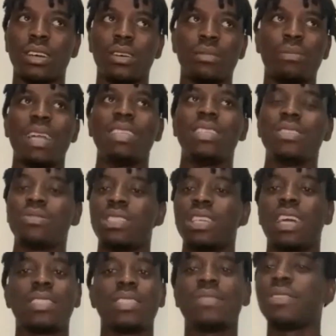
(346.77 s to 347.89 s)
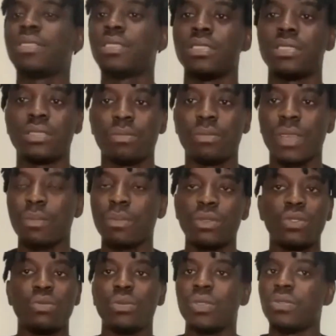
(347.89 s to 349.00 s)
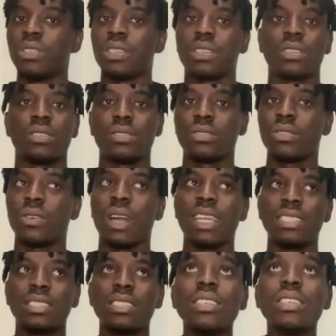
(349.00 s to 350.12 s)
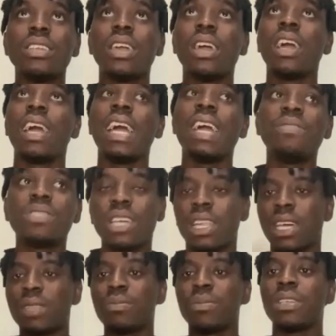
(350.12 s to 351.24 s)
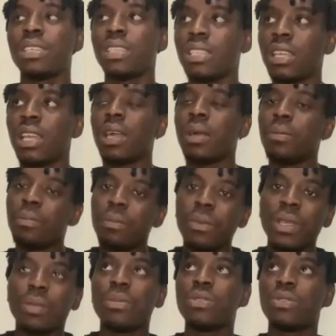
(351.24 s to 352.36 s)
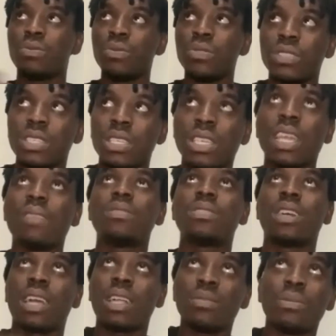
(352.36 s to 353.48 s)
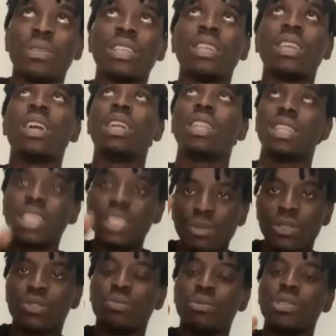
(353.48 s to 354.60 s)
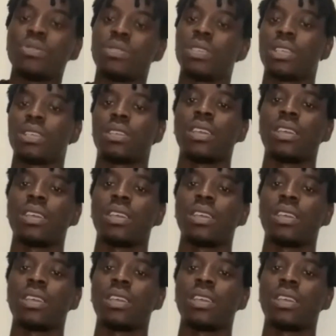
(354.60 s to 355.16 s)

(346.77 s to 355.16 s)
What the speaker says: my day-to-day activities make me do music. So I see everything around me make me do music. Everything around me lead me to music.